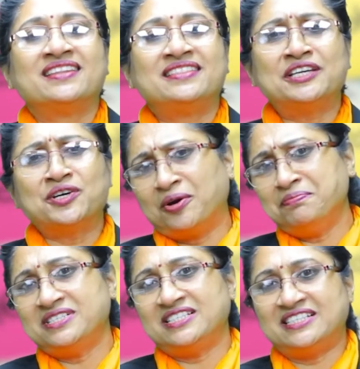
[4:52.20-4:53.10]
The
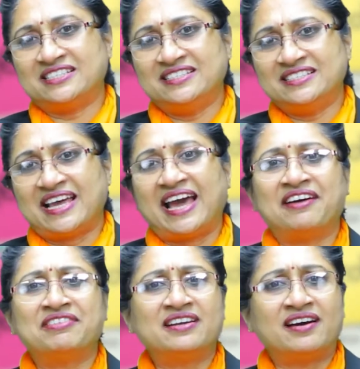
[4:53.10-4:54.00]
competitors
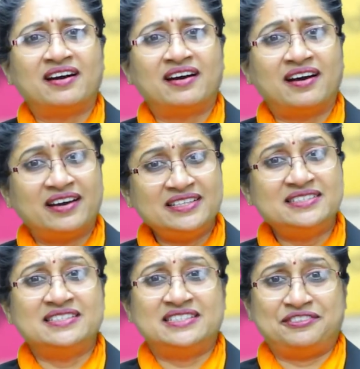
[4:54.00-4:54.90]
have an
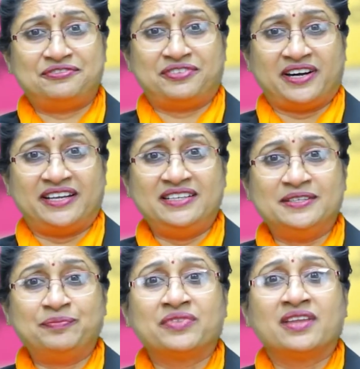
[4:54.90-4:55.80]
identified,
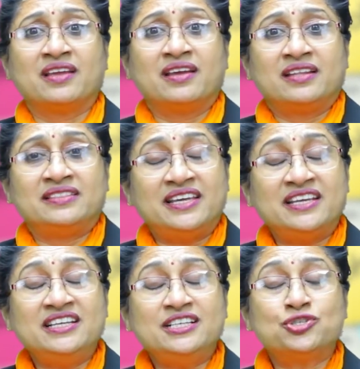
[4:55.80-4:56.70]
they
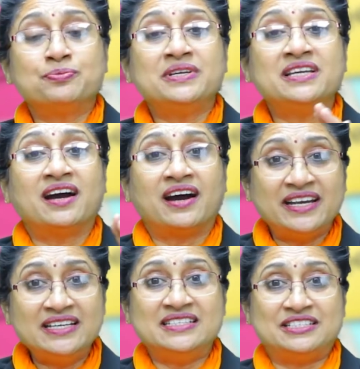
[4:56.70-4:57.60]
need to be
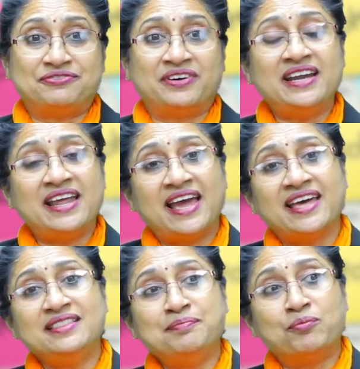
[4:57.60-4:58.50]
identified
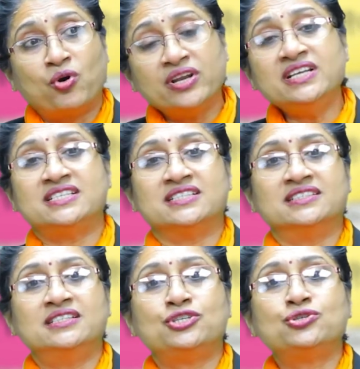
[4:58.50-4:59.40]
and
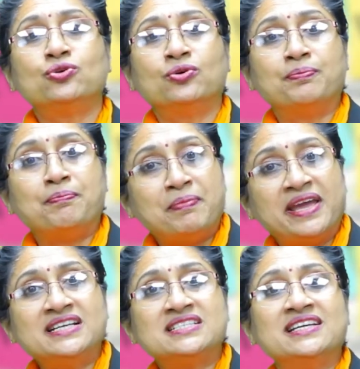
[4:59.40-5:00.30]
monitored to
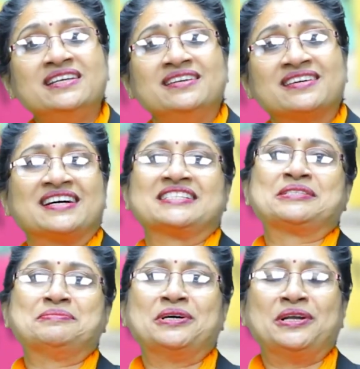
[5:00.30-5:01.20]
maintain
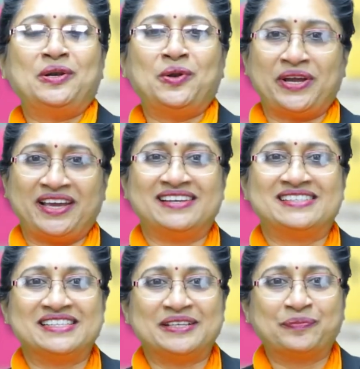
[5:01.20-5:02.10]
customer loyalty.